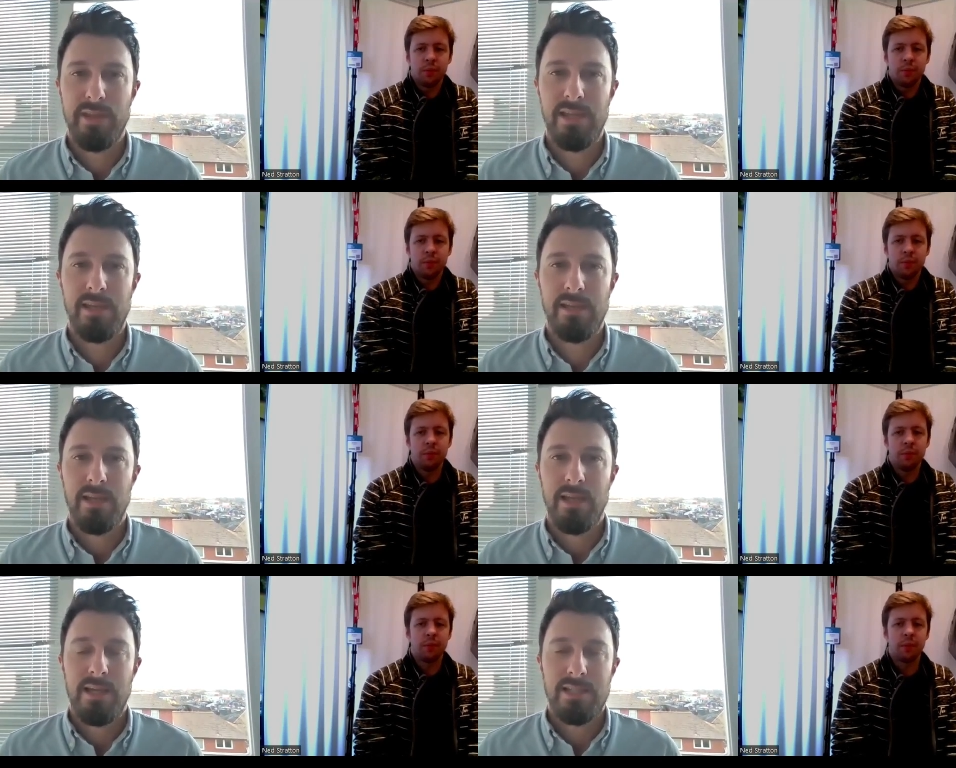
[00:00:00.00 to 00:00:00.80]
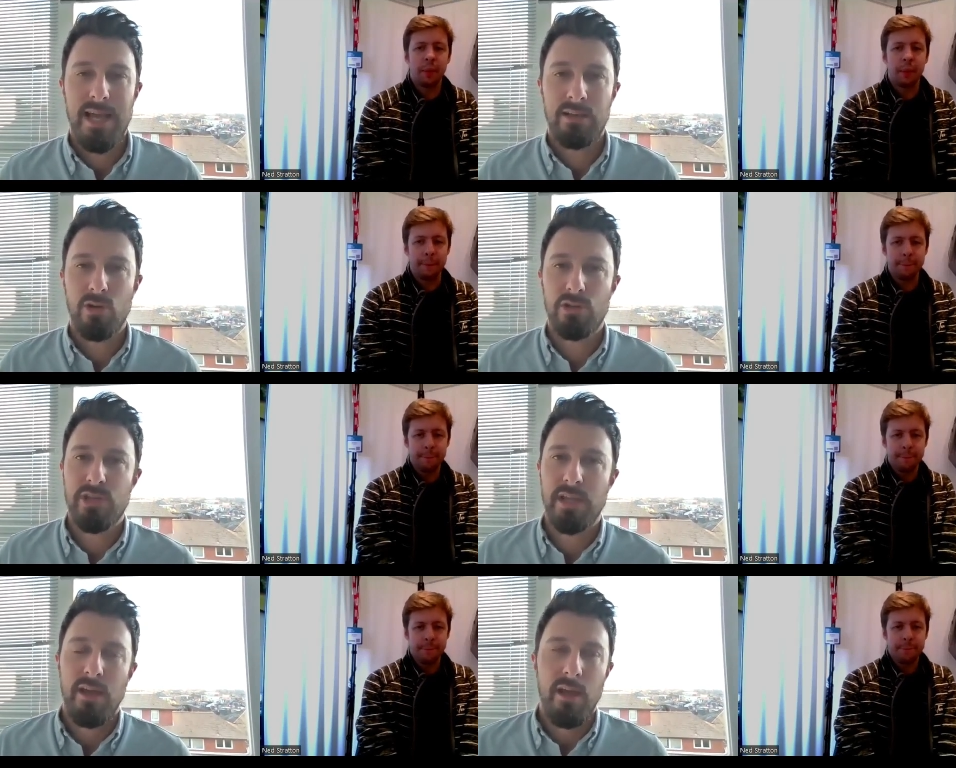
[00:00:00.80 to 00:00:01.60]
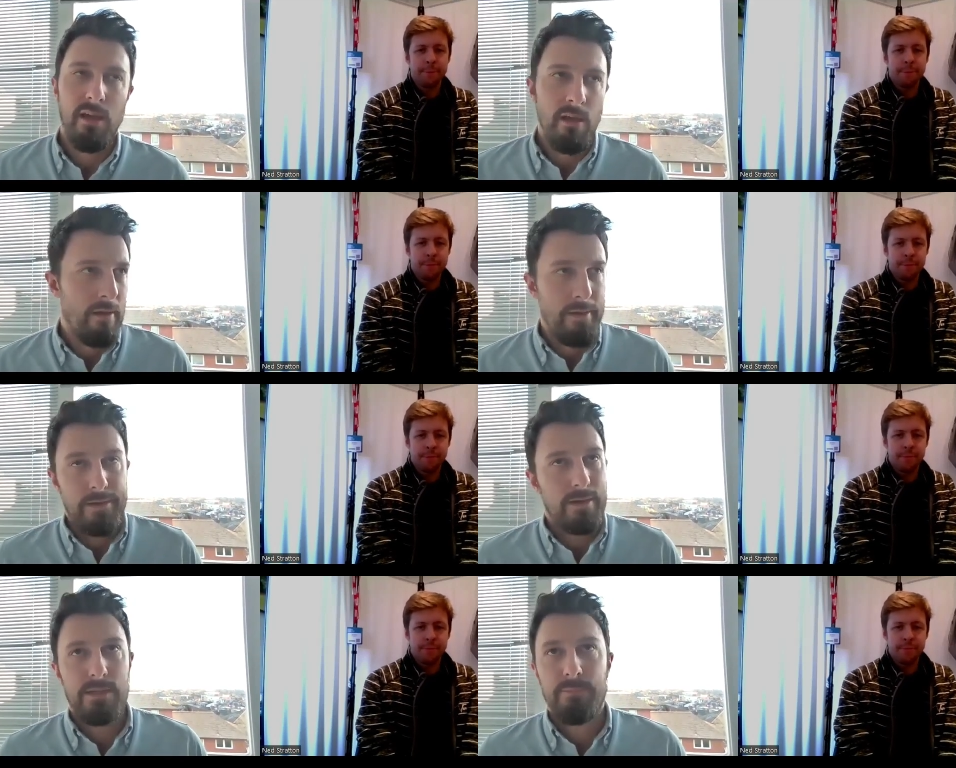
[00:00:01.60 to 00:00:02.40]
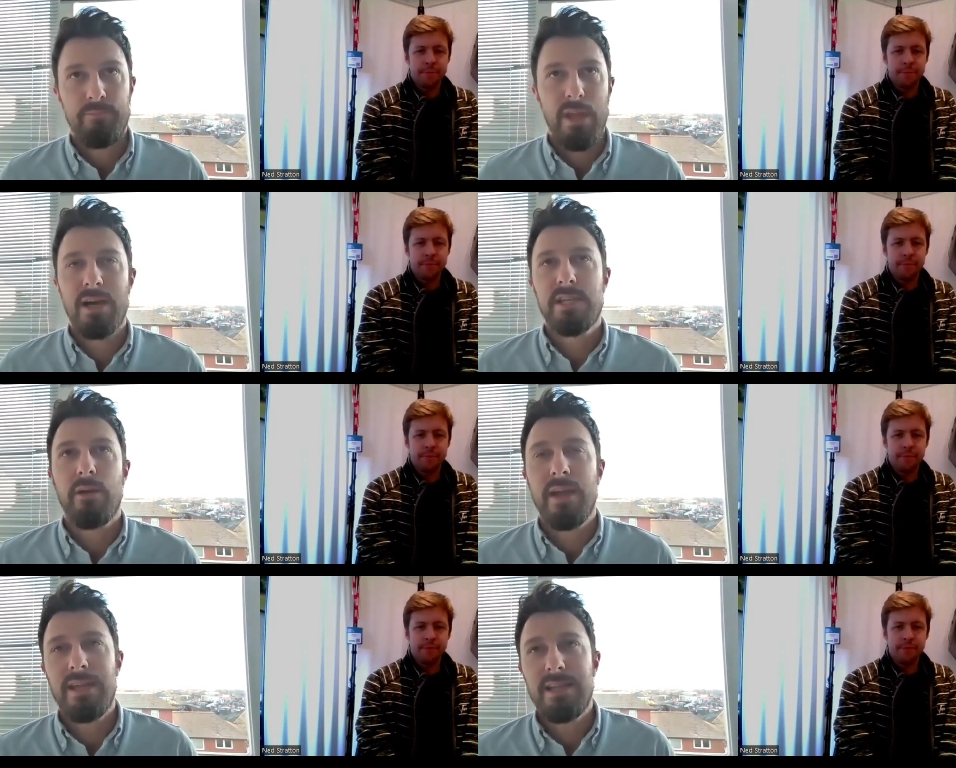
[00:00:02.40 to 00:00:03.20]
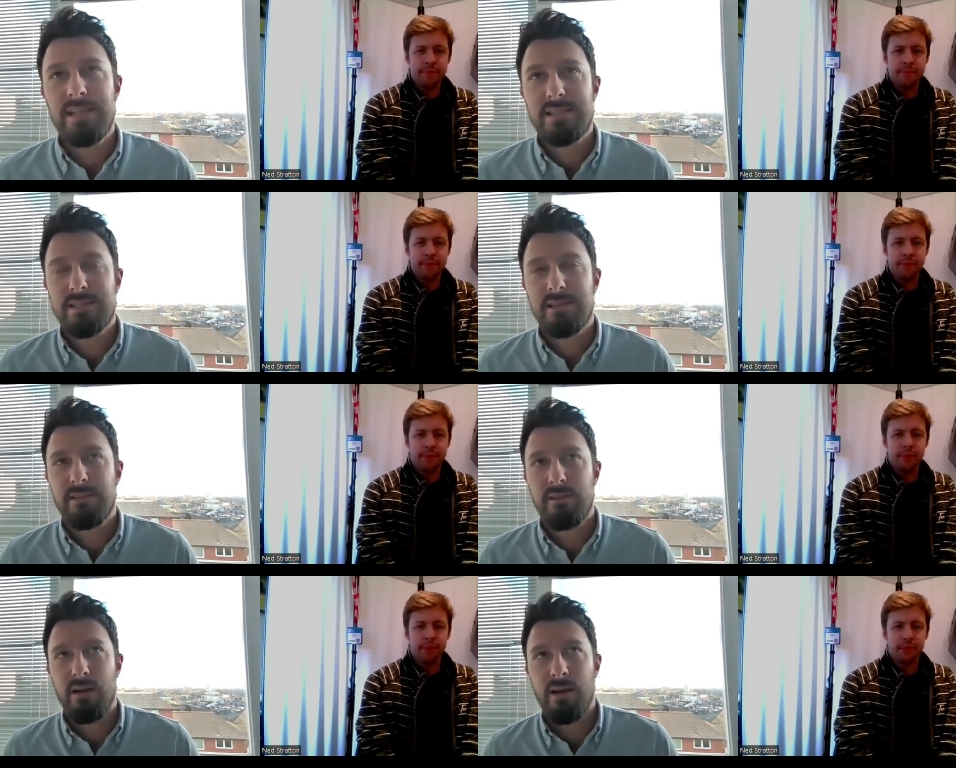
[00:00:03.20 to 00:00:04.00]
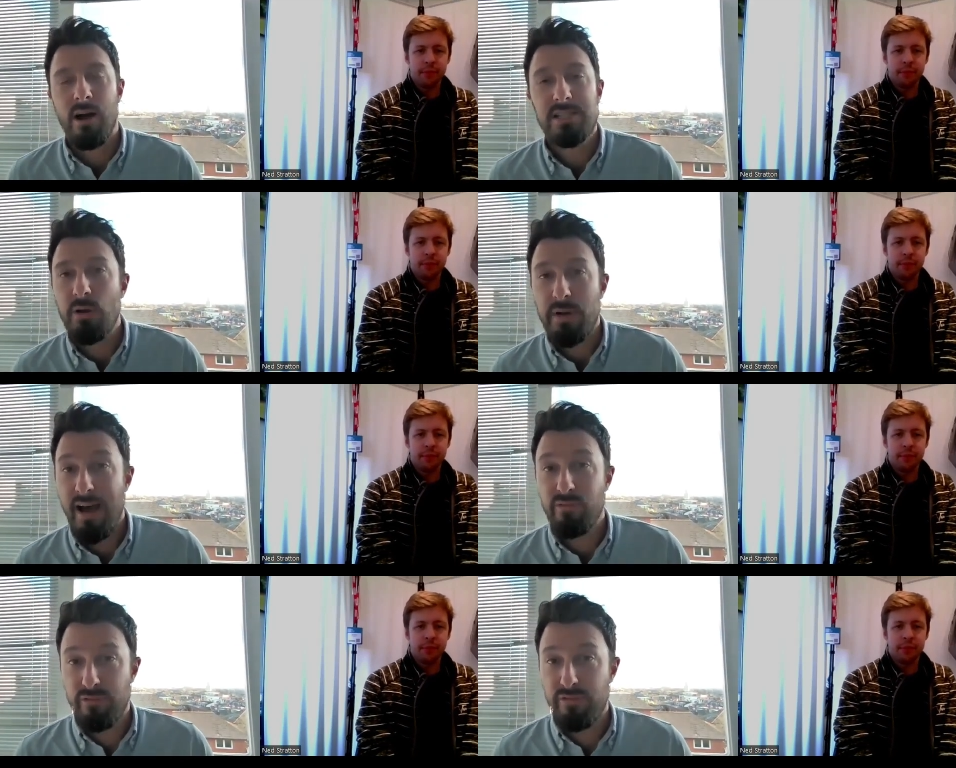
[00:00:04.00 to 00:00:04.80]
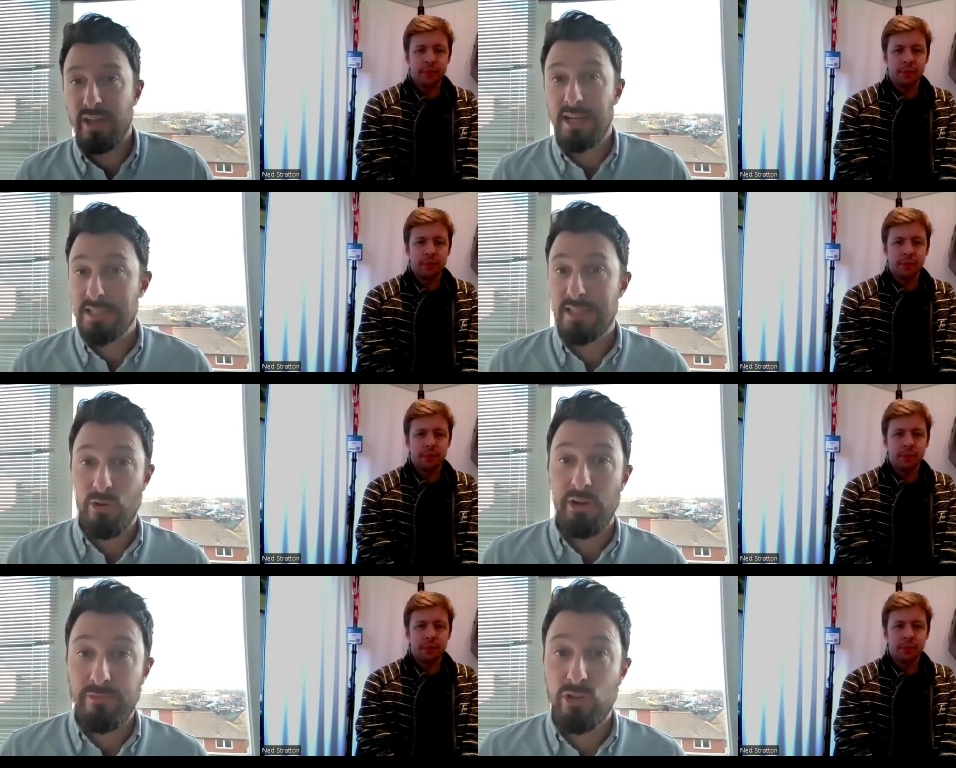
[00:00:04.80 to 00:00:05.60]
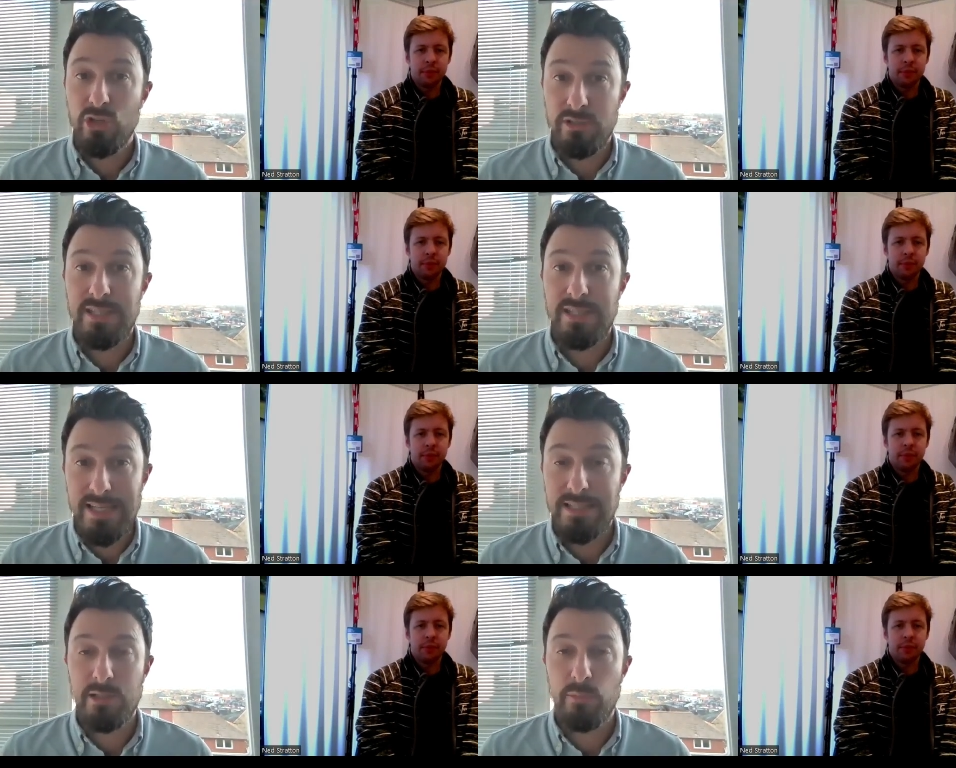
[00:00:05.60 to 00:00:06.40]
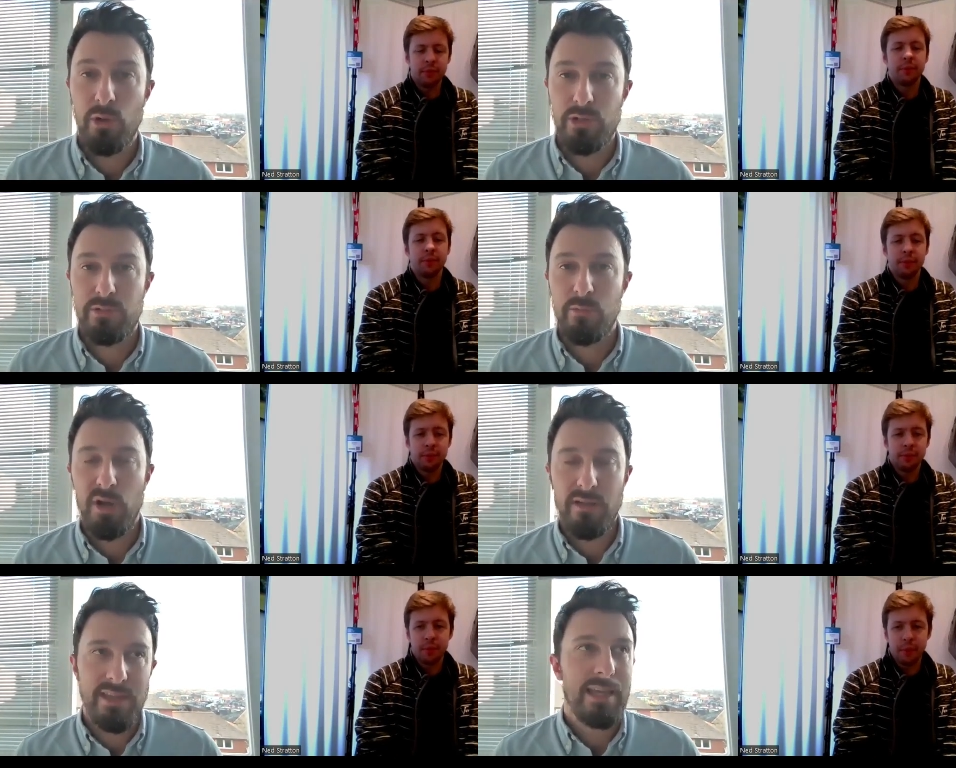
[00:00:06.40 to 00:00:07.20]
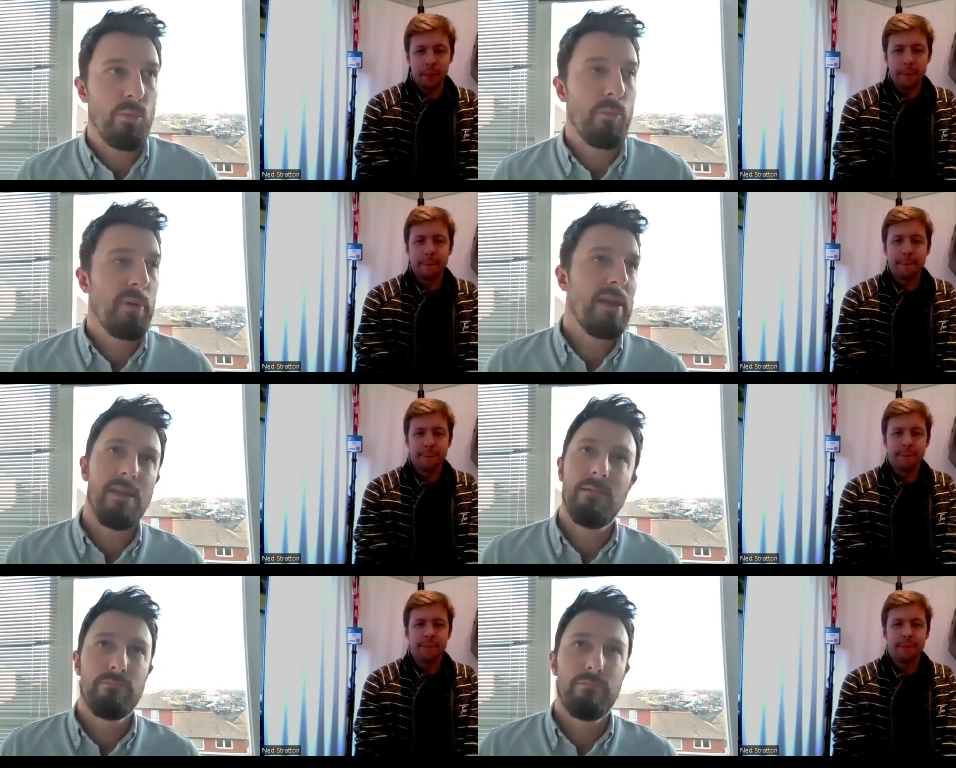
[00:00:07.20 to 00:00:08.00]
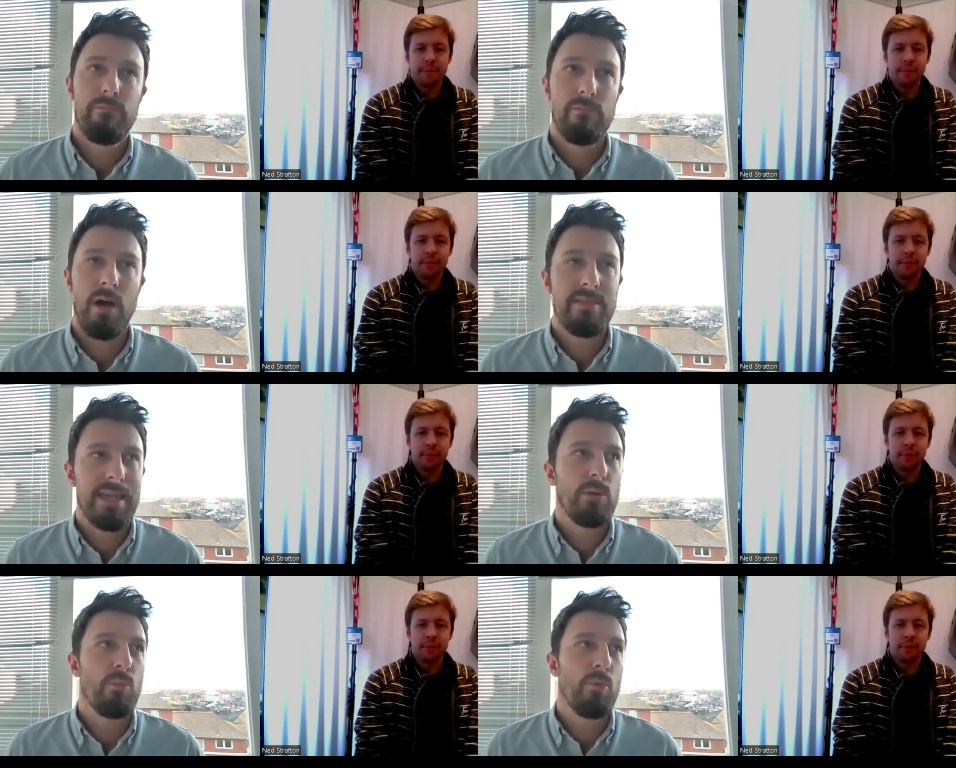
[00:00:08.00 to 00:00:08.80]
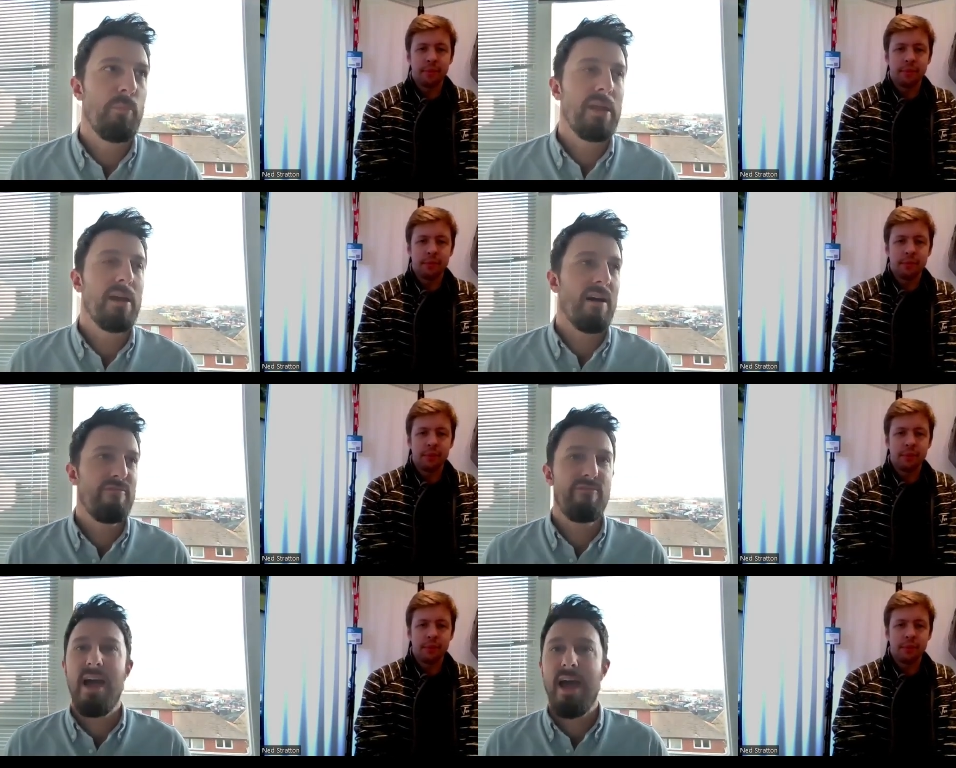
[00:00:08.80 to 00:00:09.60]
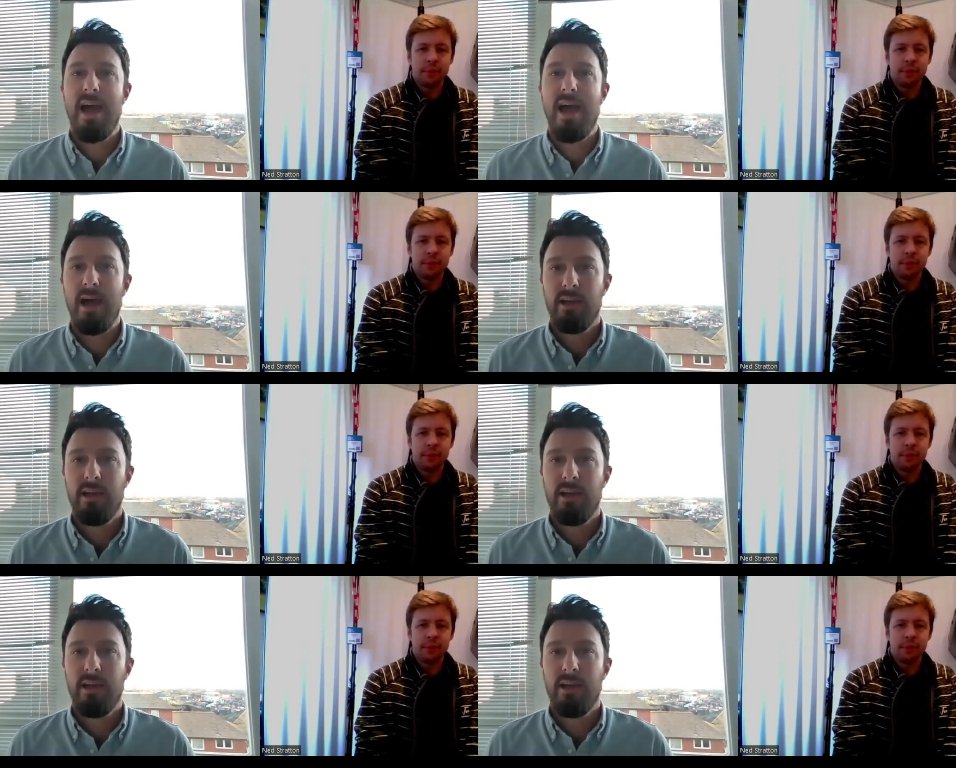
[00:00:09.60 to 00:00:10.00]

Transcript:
Speaker 1: within technology. I don't know. It, it's I don't have the figure because there's not enough good data to be honest with you, but I think it would hmm. be I think it would be a fair